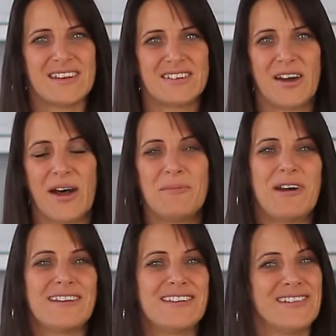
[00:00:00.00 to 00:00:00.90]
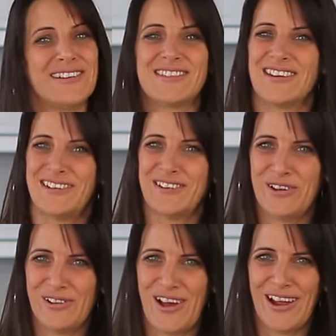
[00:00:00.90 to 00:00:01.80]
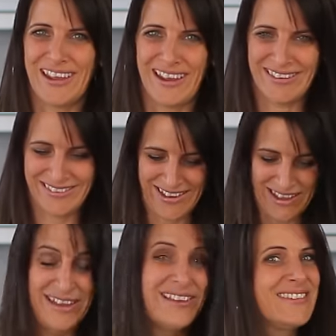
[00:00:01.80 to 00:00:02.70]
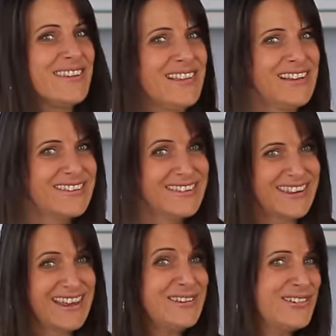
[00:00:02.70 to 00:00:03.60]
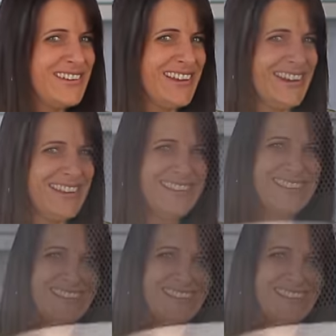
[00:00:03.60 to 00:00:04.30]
a time until it's done to your liking. So let's get cooking.